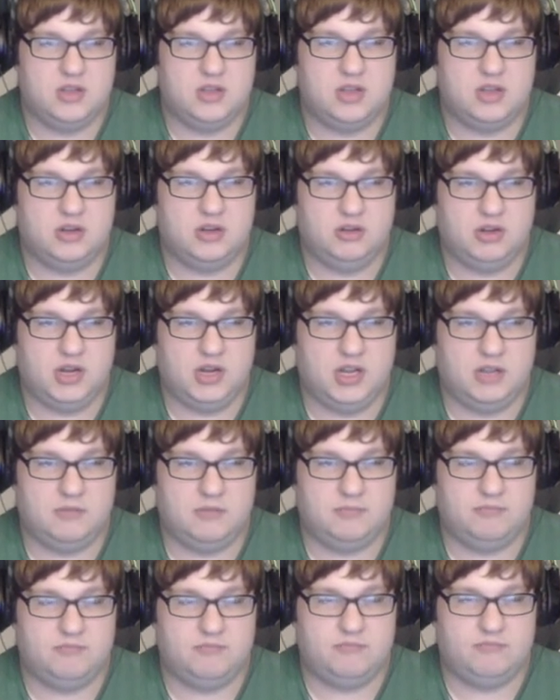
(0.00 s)
Alright.
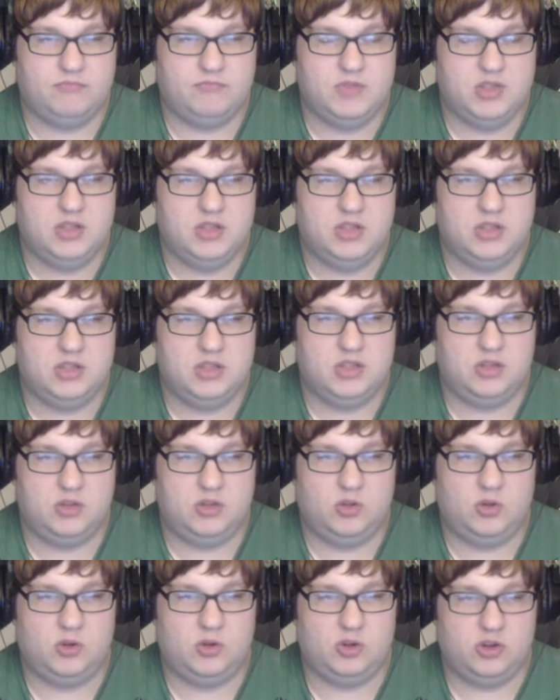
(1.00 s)

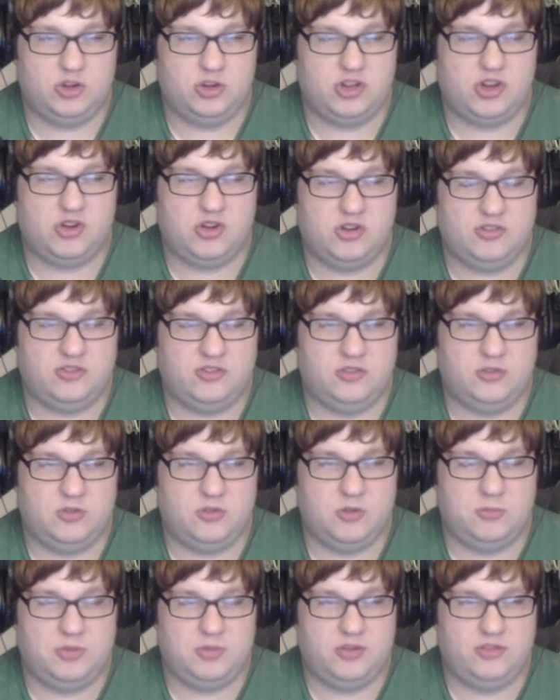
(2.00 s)
You're, you're into
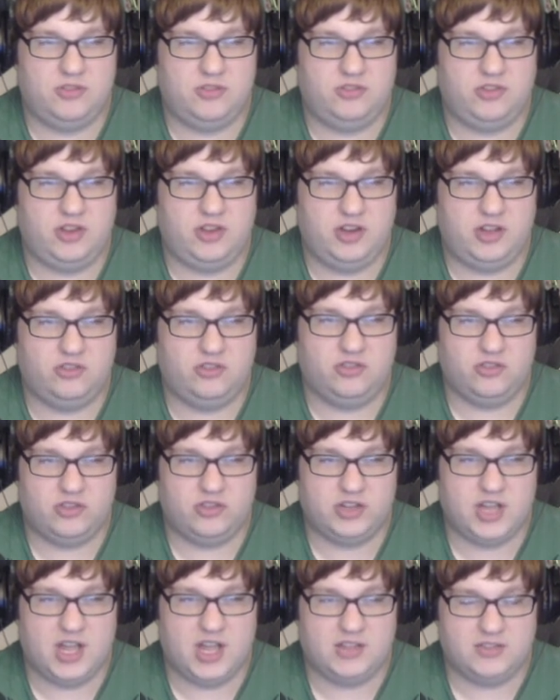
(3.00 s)
abusing teenagers. I
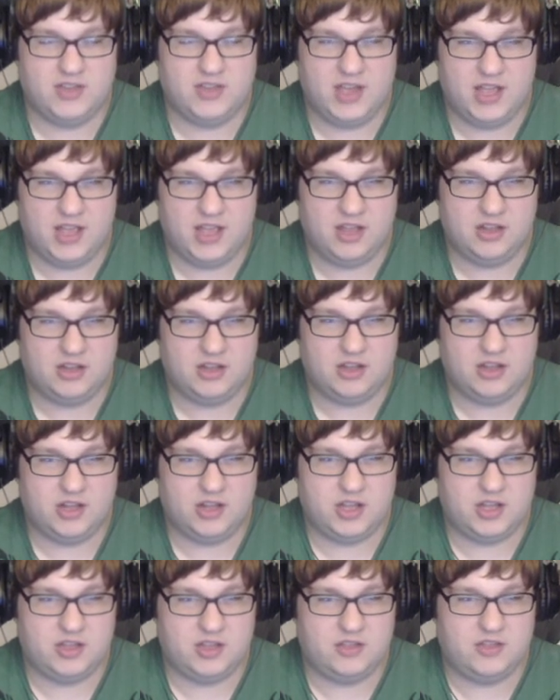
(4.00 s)
got that.
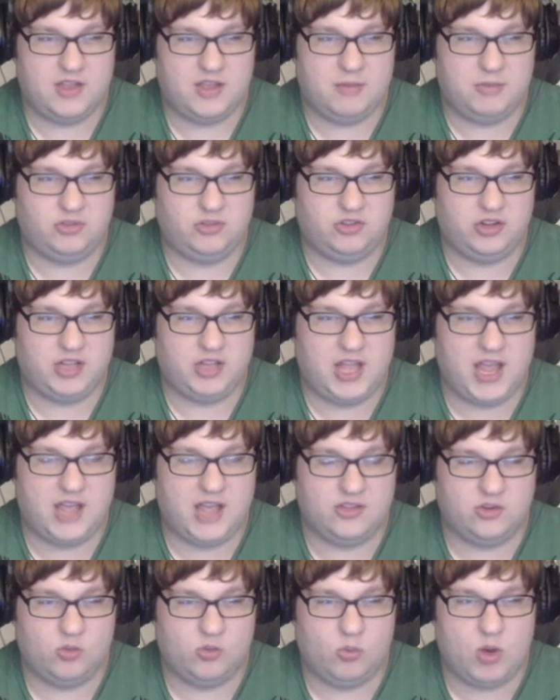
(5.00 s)
That much I
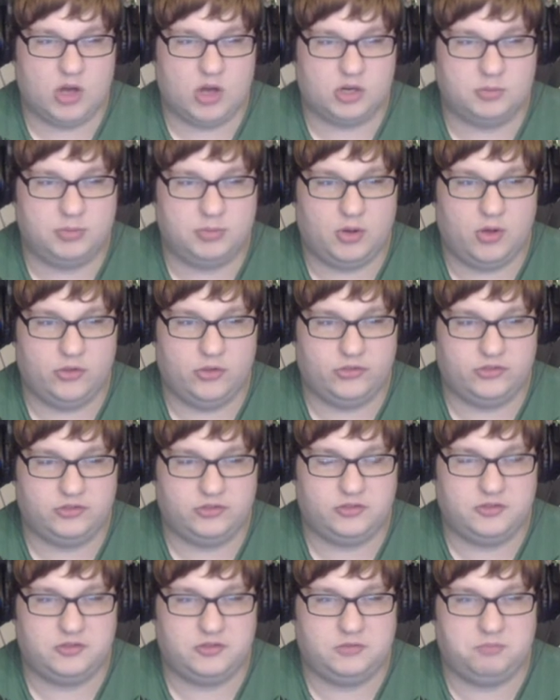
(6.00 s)
gather. Water pulse.
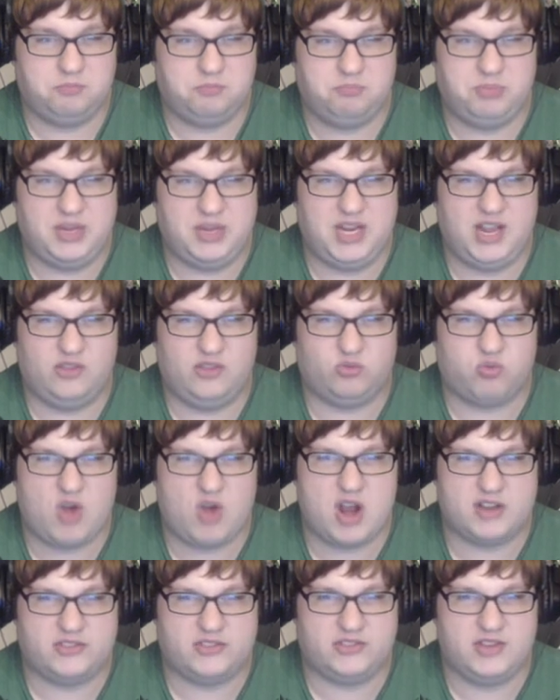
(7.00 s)
Beat his
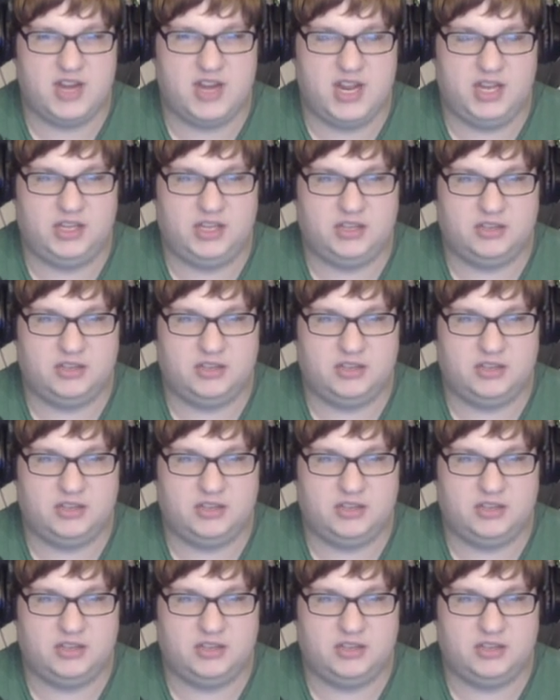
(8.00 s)
rock snake.